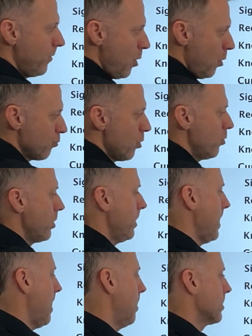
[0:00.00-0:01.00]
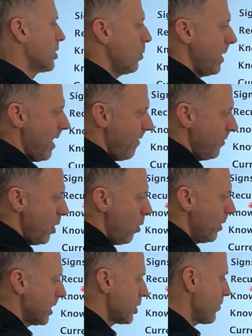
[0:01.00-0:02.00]
known root canals? Do we have
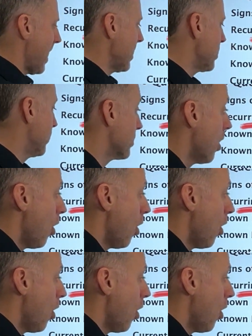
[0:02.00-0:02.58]
known extractions?